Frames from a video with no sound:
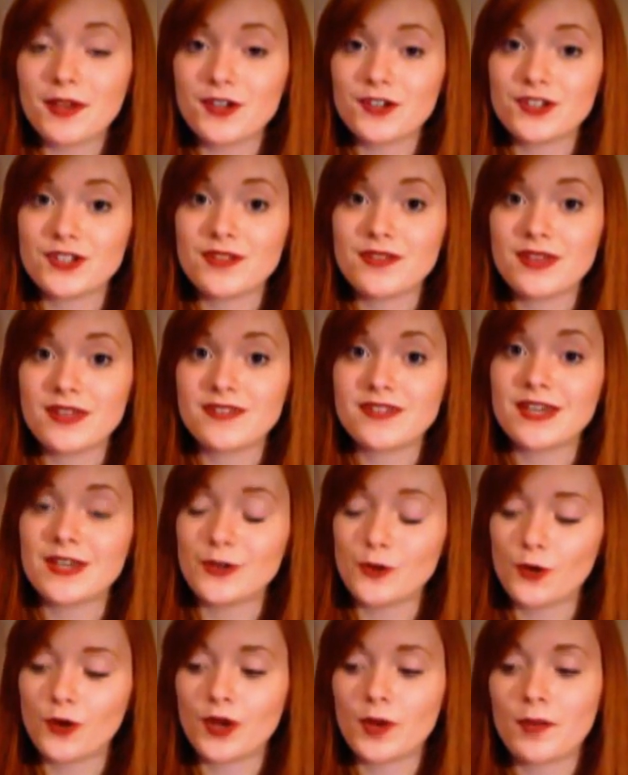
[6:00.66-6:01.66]
because she thinks that
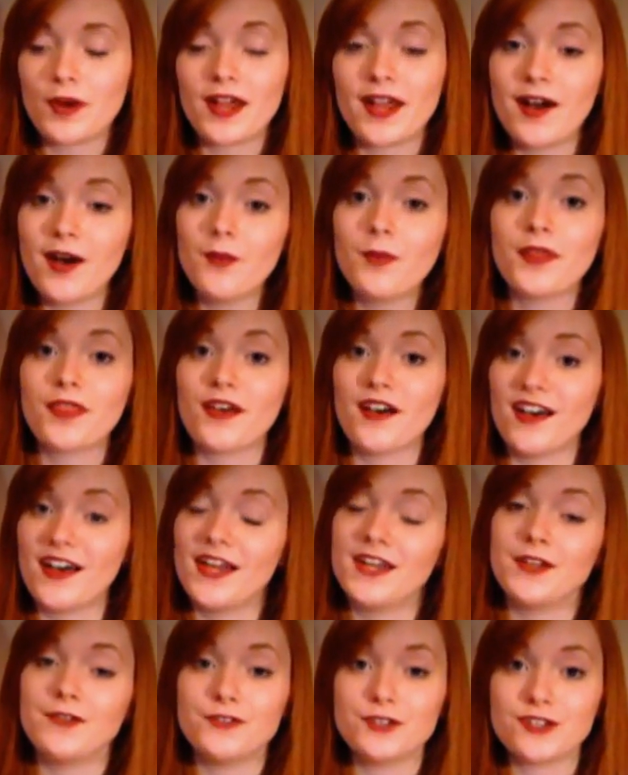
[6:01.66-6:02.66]
you're going to break up with her
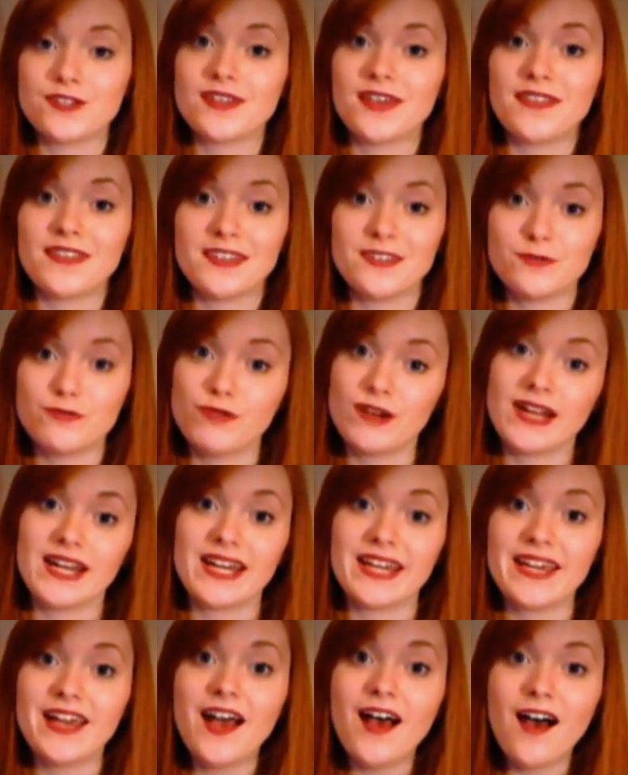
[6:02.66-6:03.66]
and you've just said these
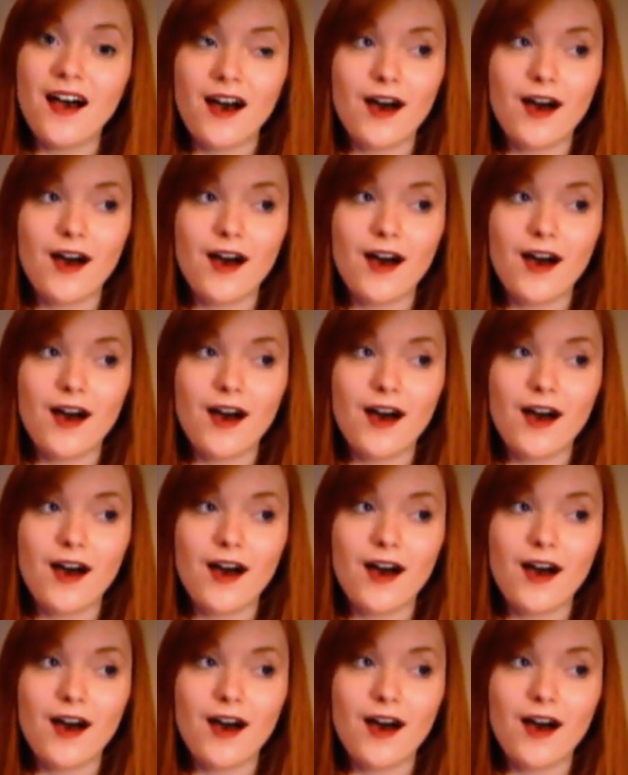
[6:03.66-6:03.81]
really